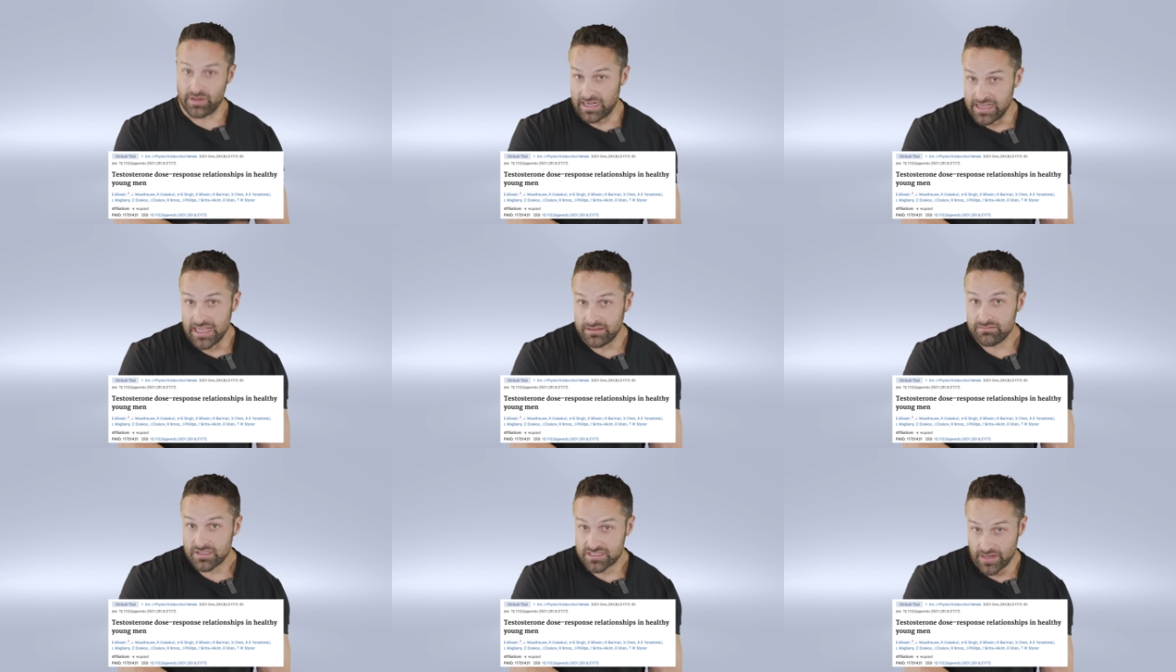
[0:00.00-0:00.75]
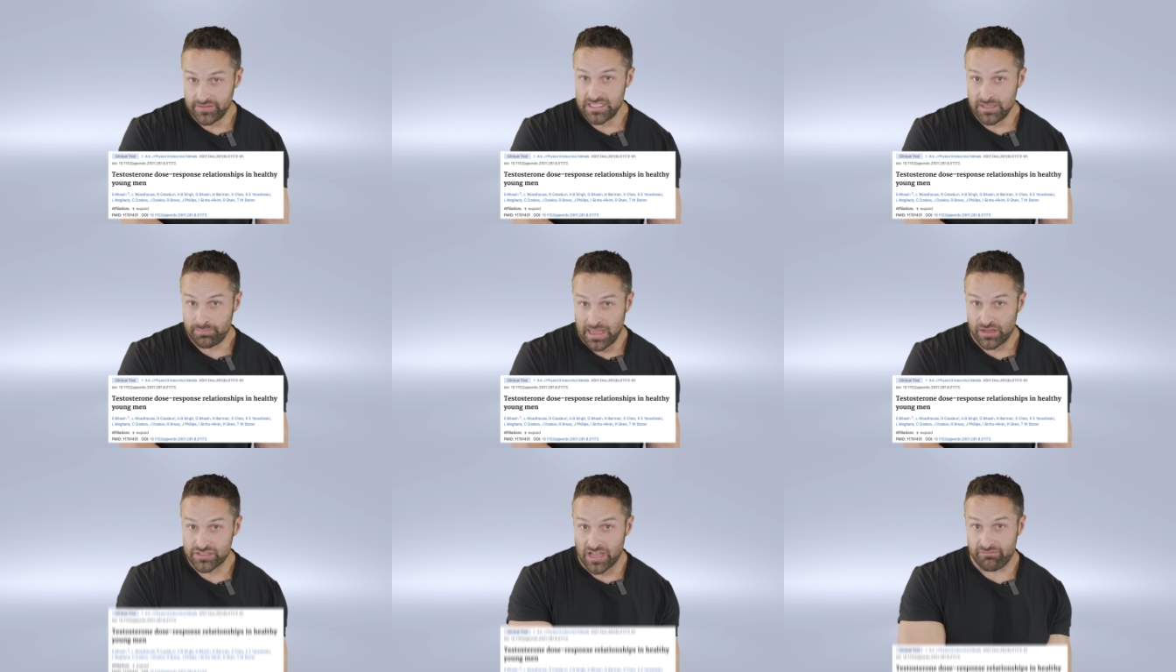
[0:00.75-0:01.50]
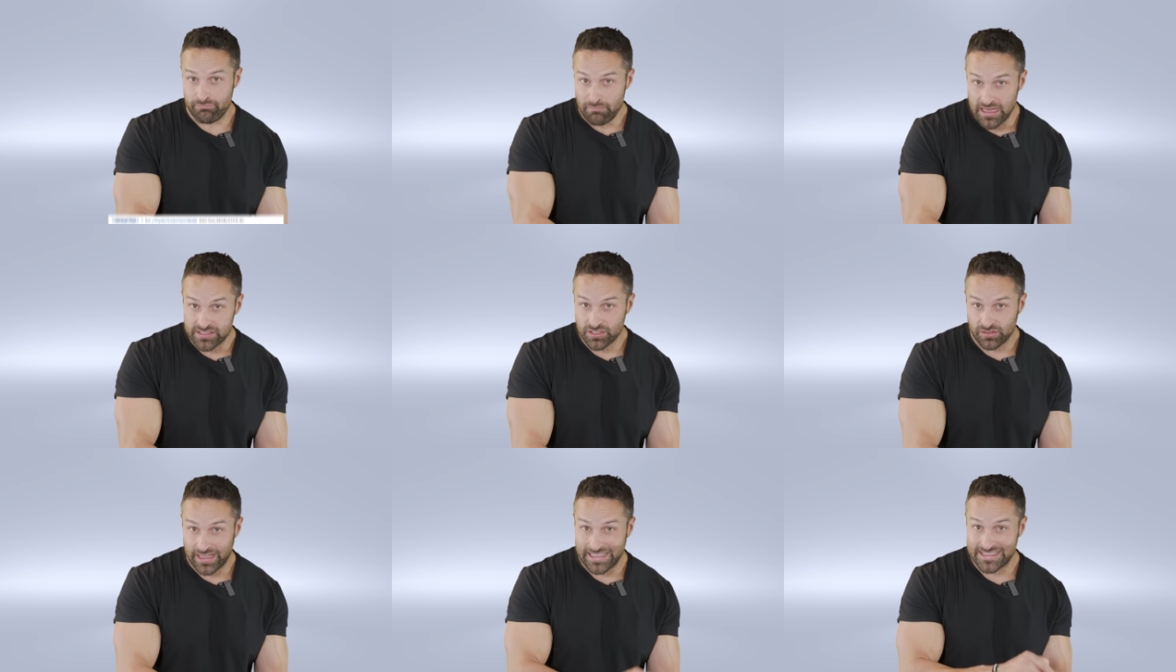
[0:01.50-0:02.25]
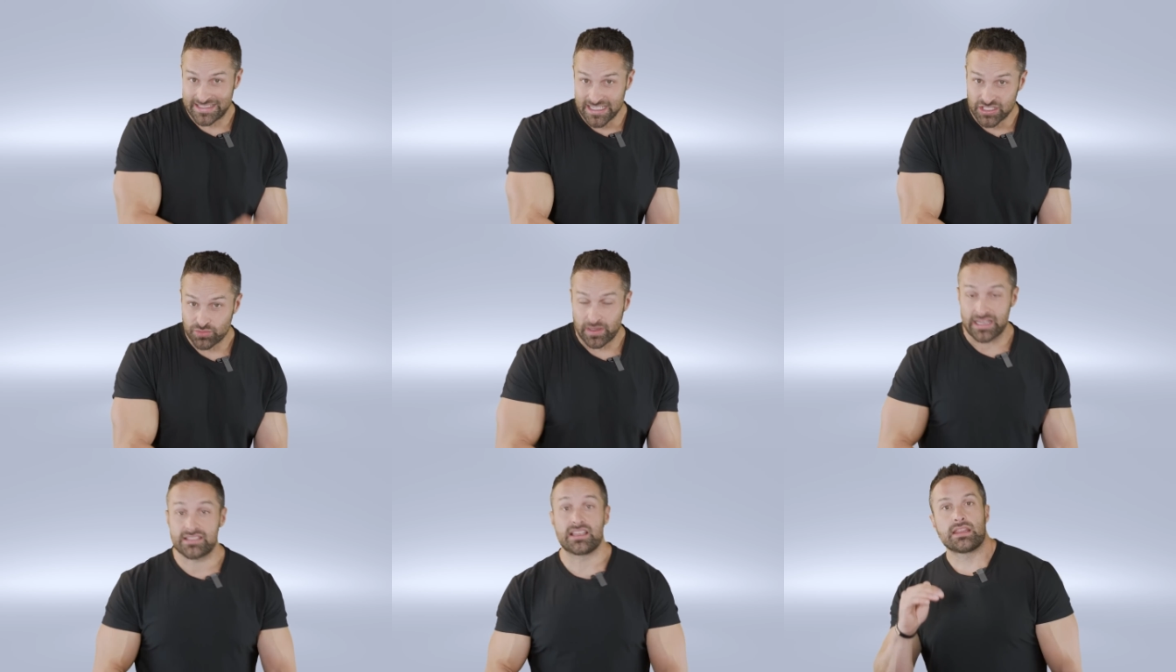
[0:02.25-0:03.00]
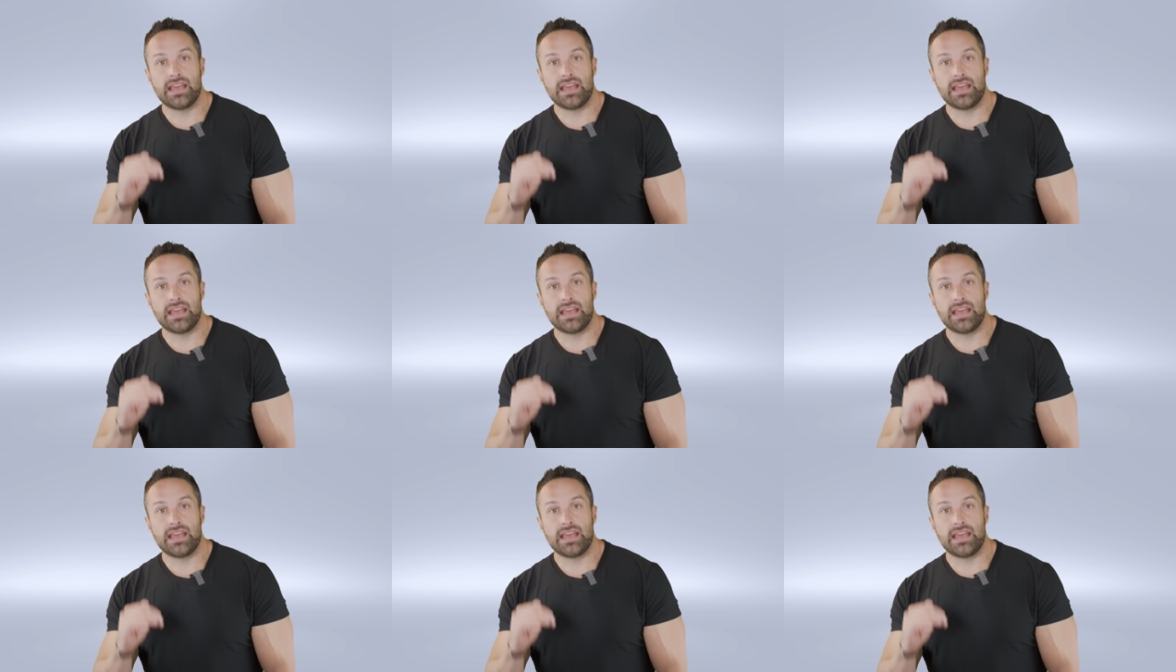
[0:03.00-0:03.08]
Again, 17 pounds of muscle in six weeks.